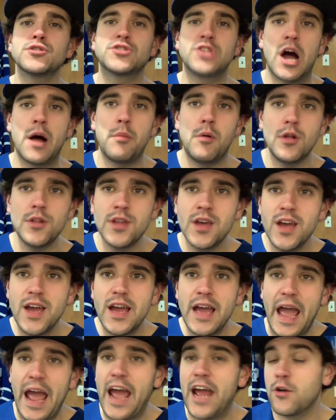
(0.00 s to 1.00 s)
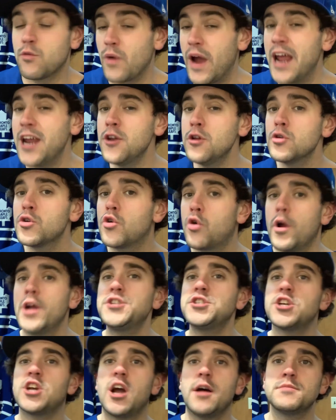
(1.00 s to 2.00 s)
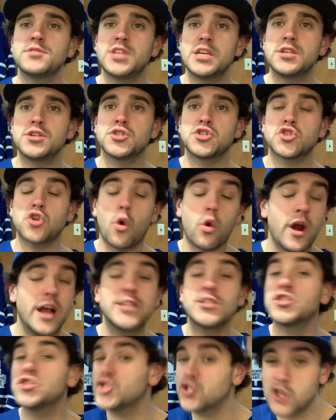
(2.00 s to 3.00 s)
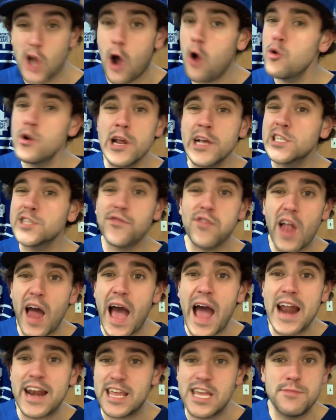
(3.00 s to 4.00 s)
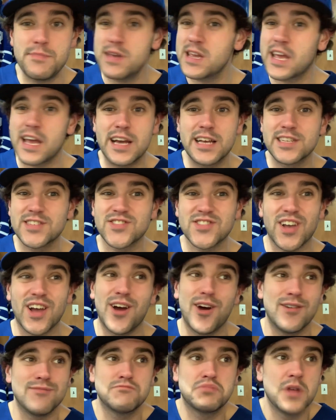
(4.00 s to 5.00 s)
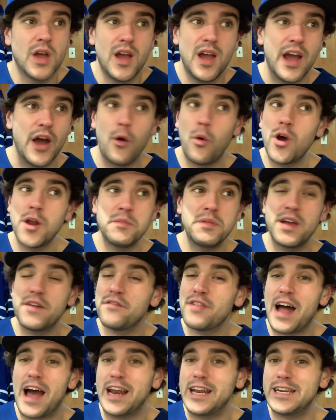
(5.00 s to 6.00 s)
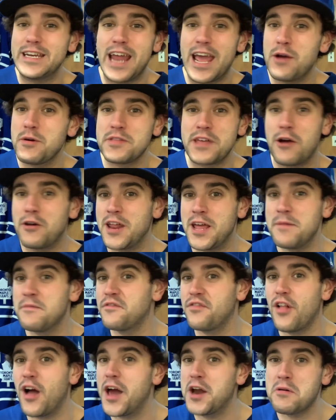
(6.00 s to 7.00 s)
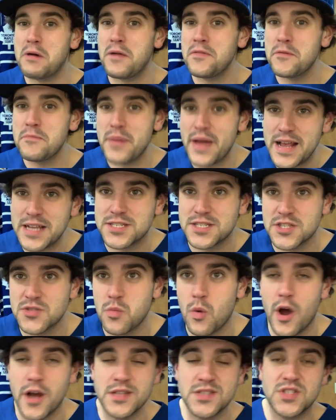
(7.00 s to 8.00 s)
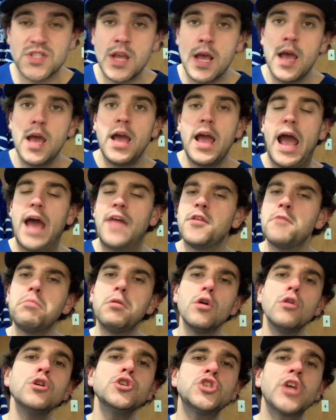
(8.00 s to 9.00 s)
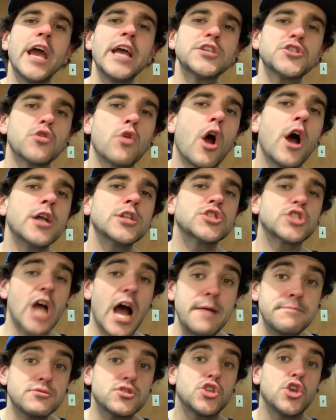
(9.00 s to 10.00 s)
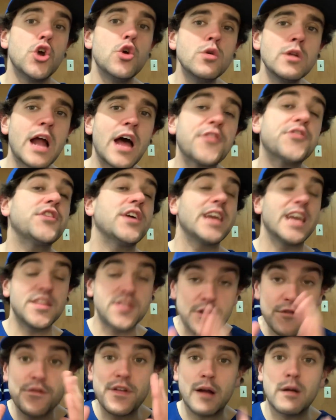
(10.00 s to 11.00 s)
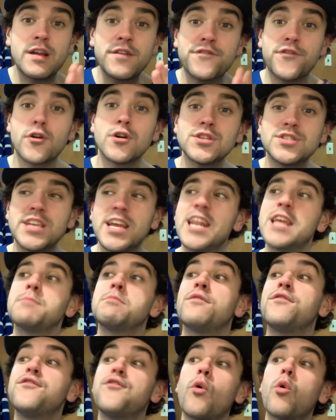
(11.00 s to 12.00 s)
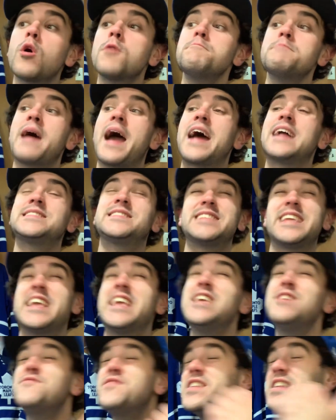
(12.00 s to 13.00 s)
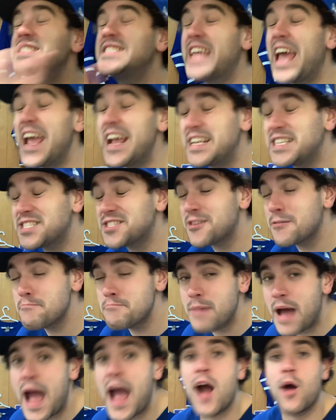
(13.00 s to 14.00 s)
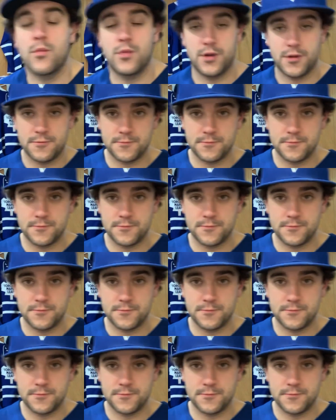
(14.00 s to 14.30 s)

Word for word: doubled and Randal Grichuk comes in to score, and so does Vladdy, because it wouldn't be a Vladdy day without him flying around the bases once. And the Blue Jays are on top 2-0 in the very first inning before Matz even takes the mound.